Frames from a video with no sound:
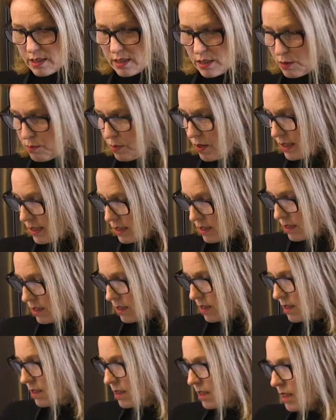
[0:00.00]
the
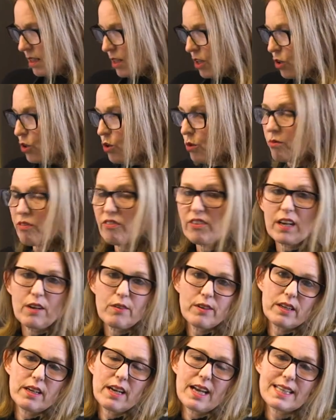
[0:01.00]
spices. Corn
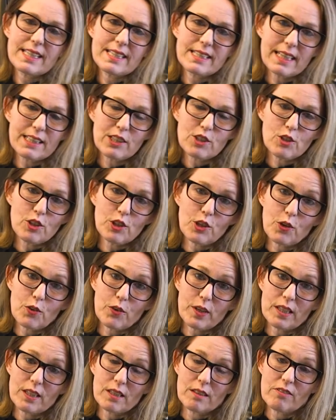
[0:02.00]
flour, essential
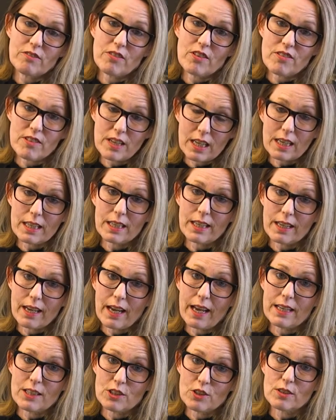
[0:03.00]
ingredient for thickening
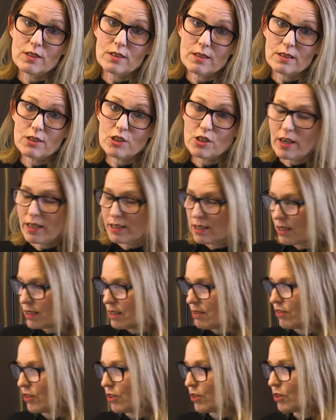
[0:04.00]
agents in
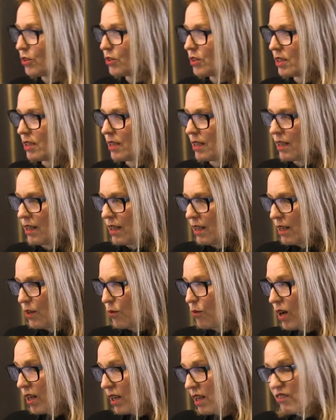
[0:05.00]
Chinese food.
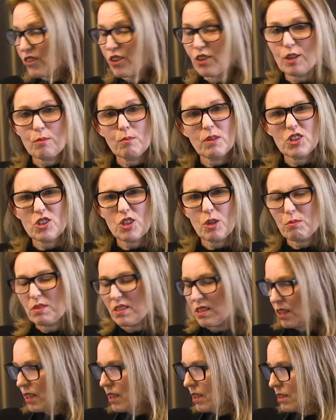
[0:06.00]
While I've got it, my
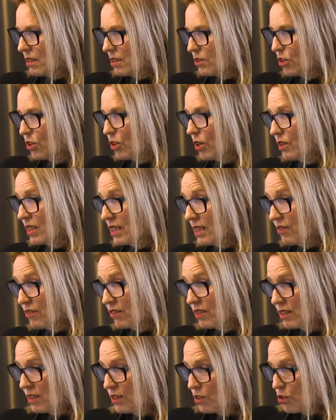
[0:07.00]
chopsticks, do you know the
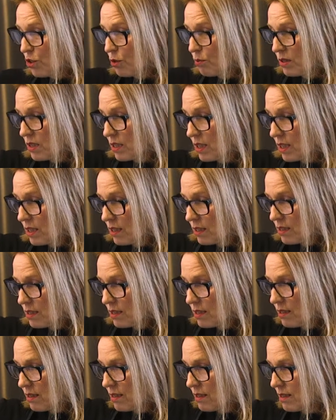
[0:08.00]
difference in chopsticks?